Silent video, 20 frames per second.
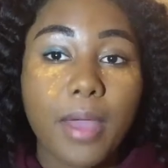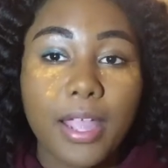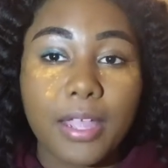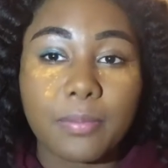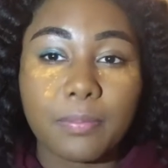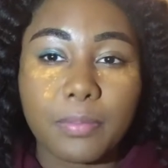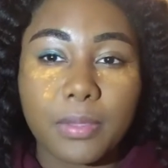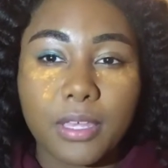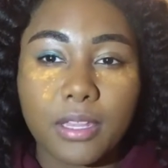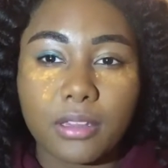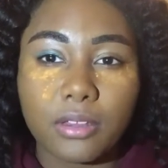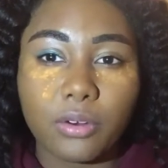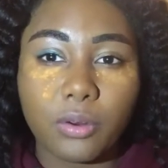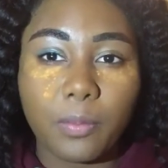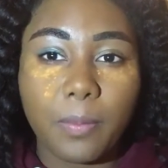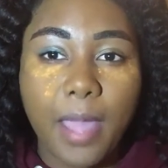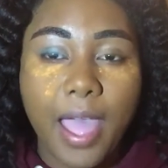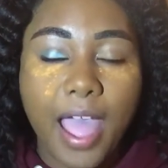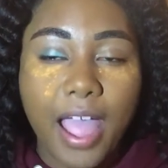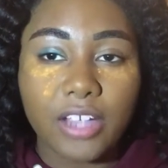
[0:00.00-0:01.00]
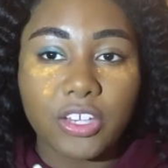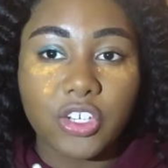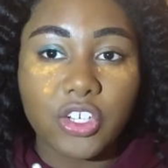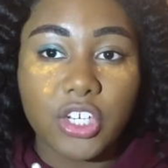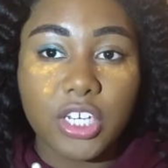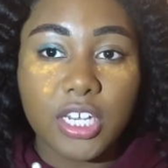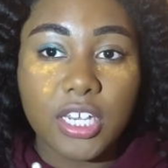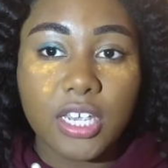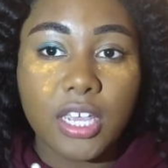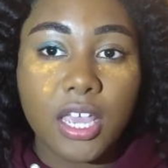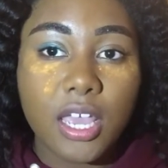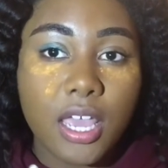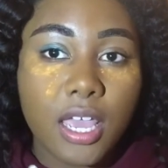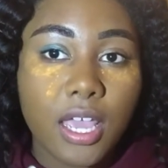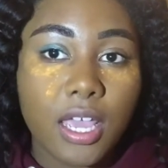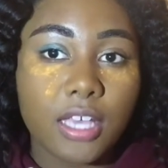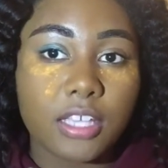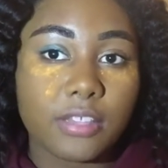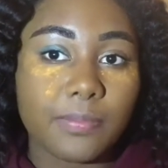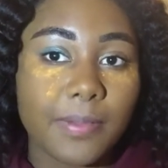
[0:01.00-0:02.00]
might be a little patchy,
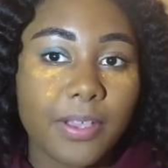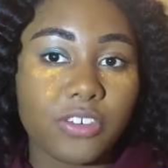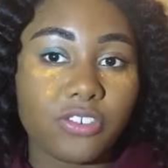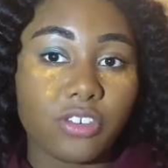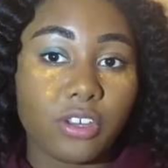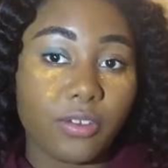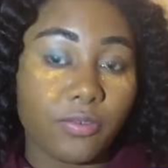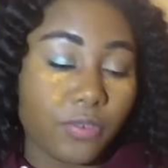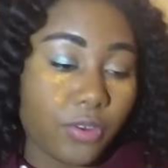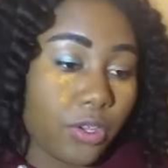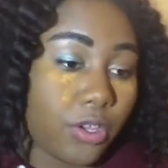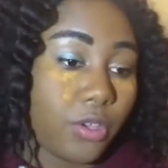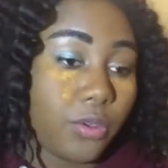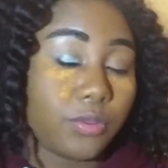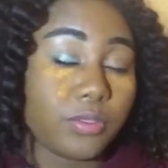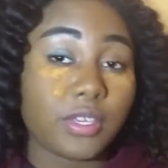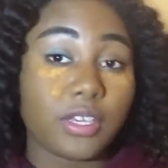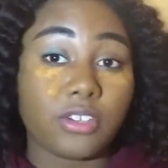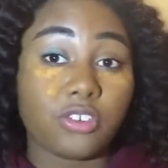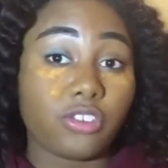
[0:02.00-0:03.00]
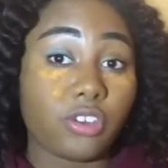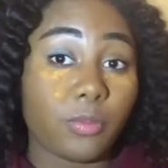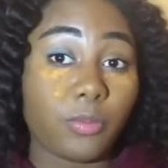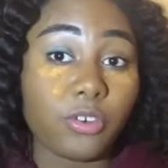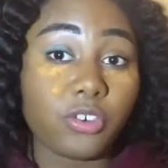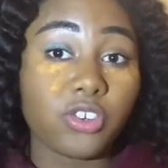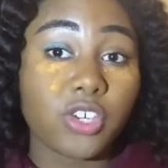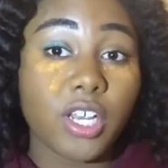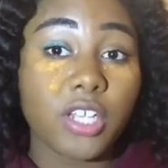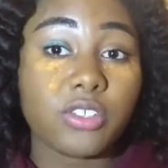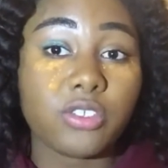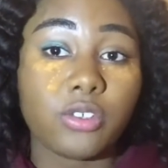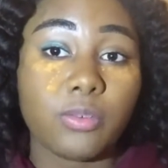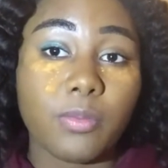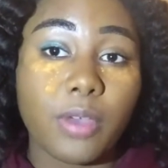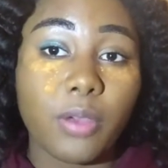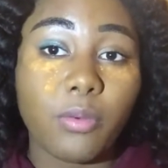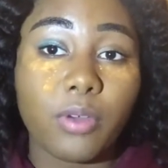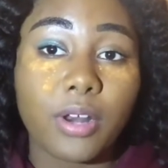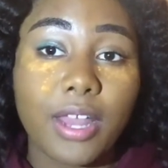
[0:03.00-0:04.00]
especially if you're using a shimmer shade, so
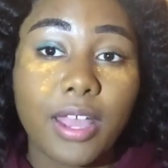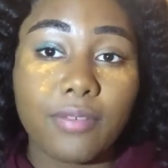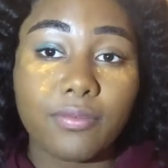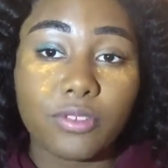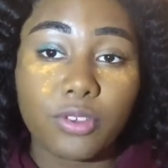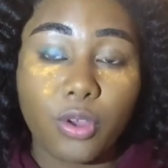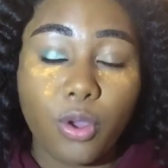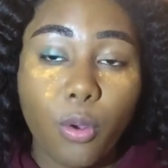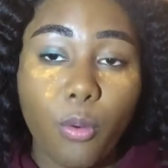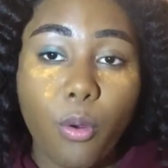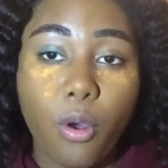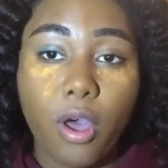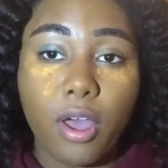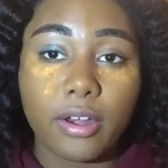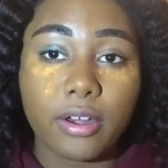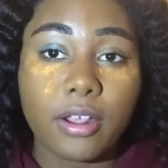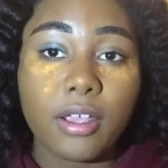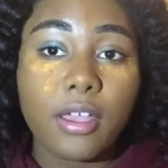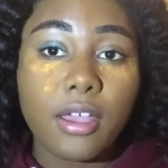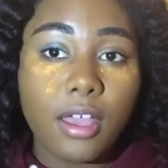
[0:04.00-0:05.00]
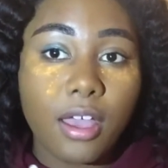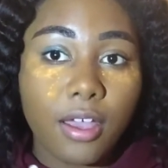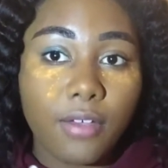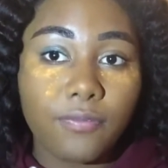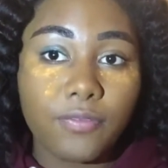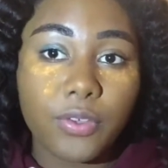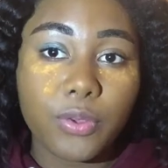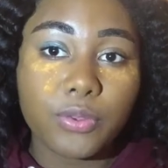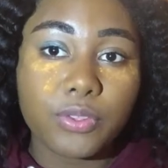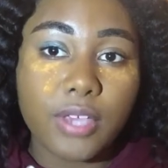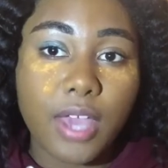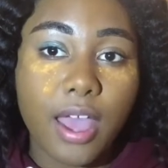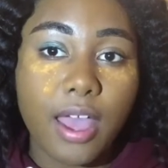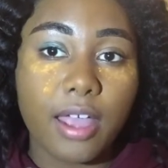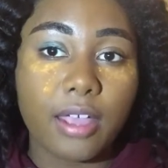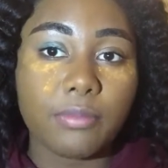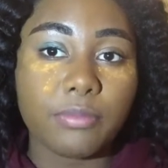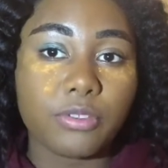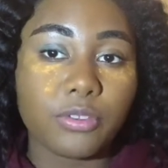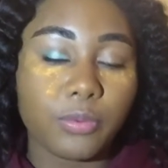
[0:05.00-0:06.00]
you might want to have to go on a few
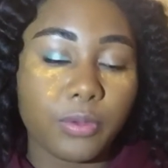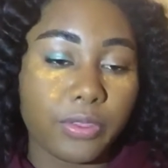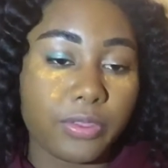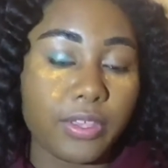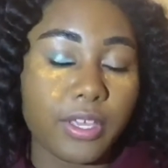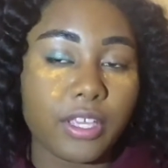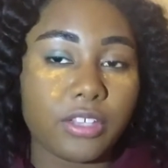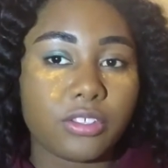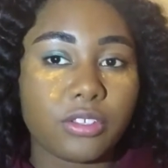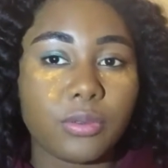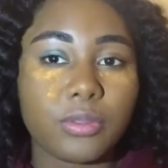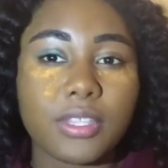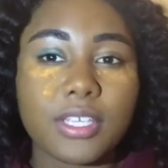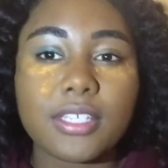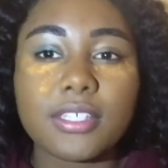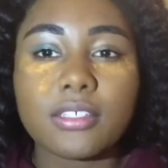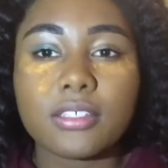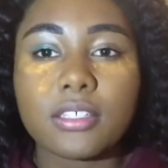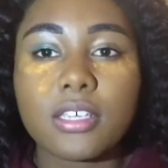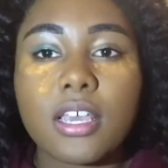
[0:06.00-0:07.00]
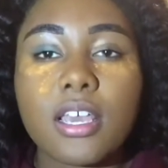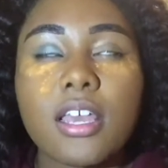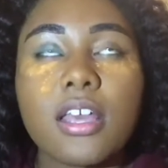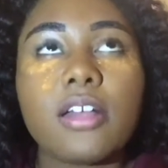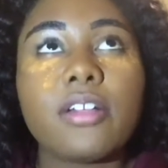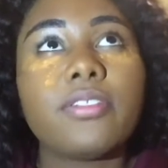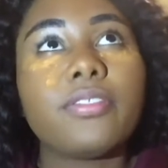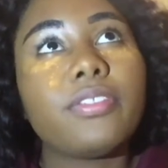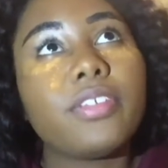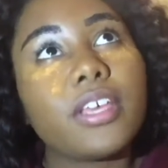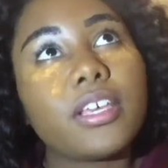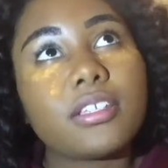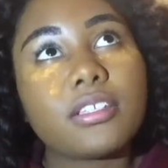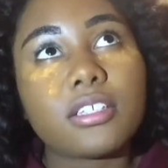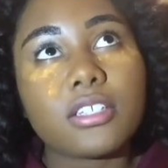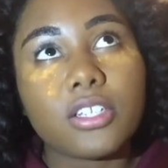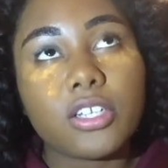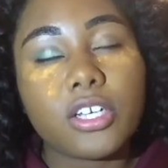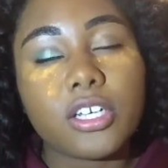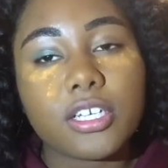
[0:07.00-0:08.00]
times with it. So
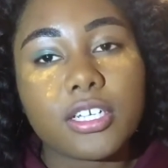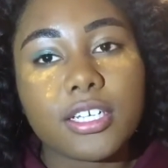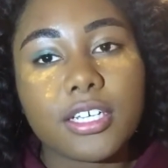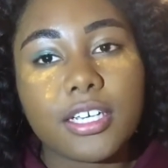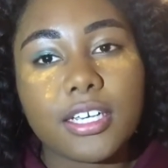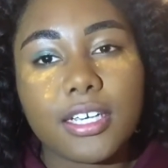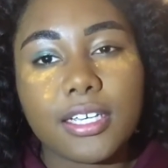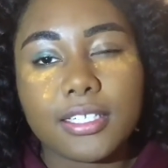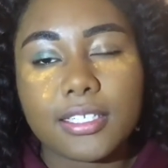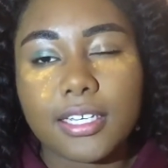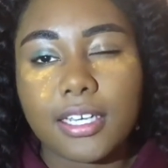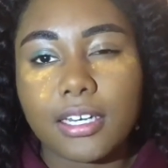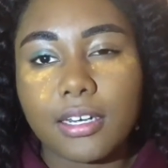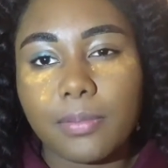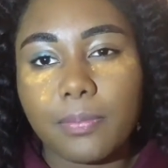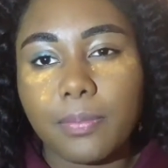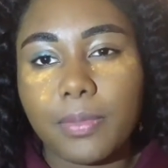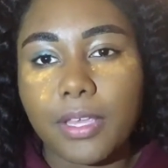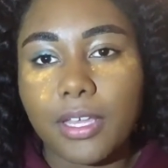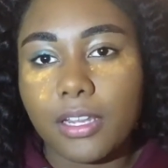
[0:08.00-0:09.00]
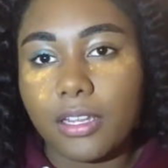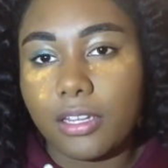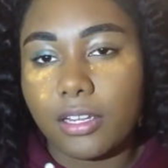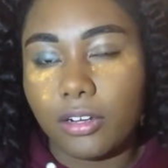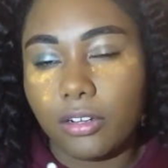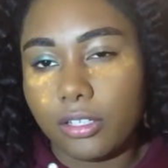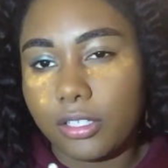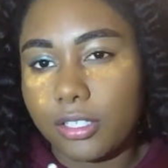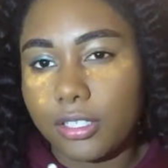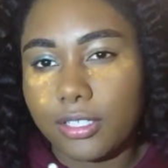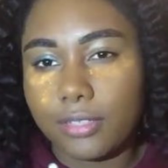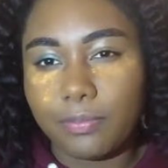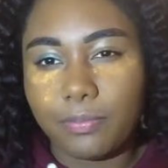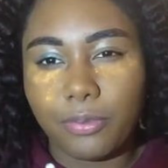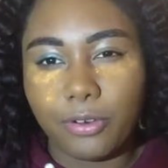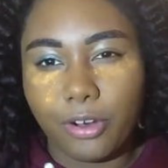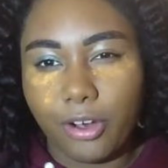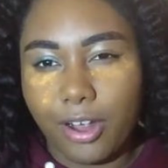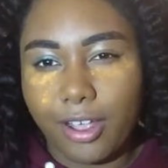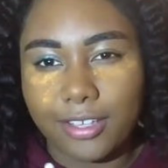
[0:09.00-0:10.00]
this look is going to be a little
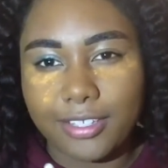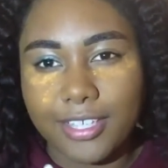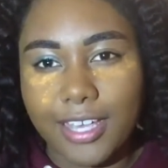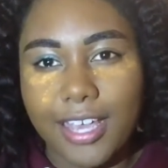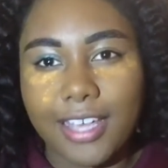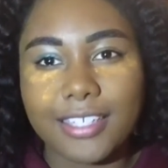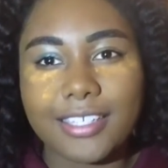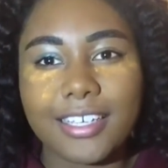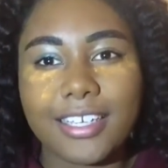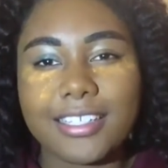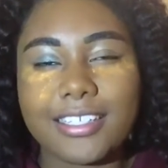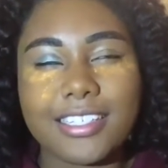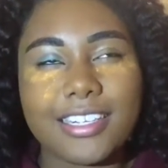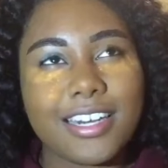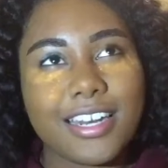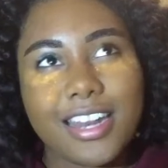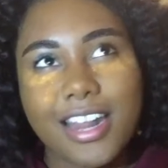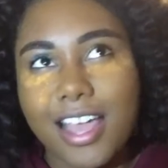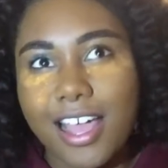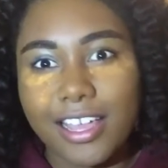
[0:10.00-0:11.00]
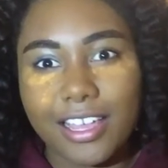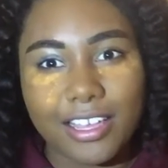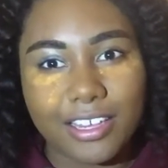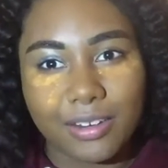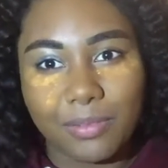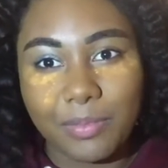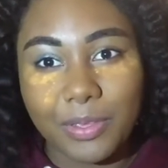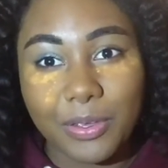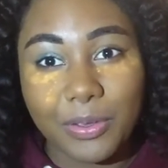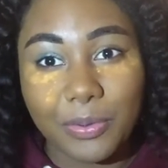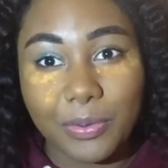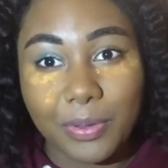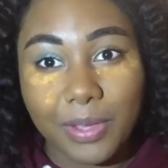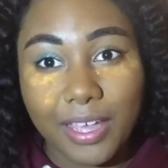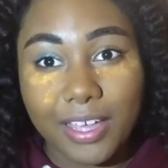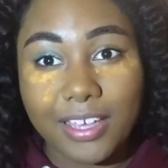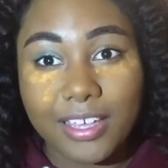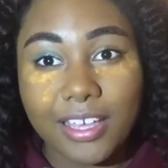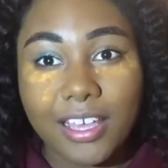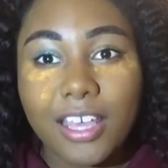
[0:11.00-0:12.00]
process. It's not going to be
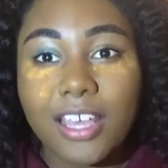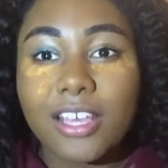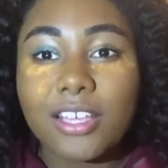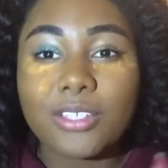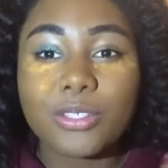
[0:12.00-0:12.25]
quick.